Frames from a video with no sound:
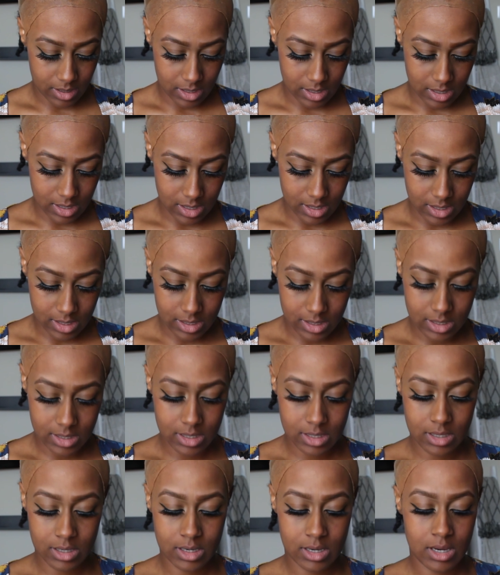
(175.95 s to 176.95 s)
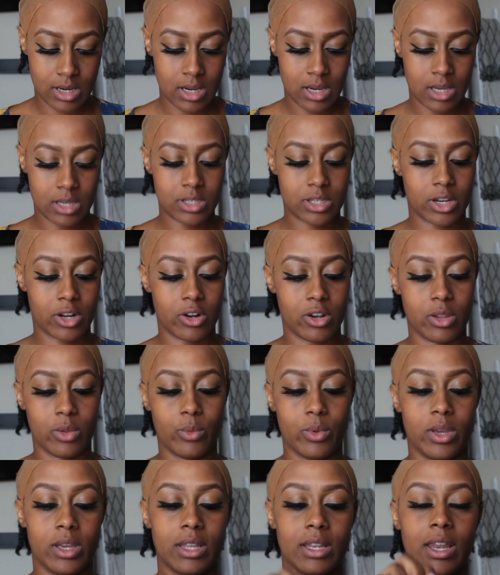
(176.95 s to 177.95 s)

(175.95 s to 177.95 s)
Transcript: is securing the wig.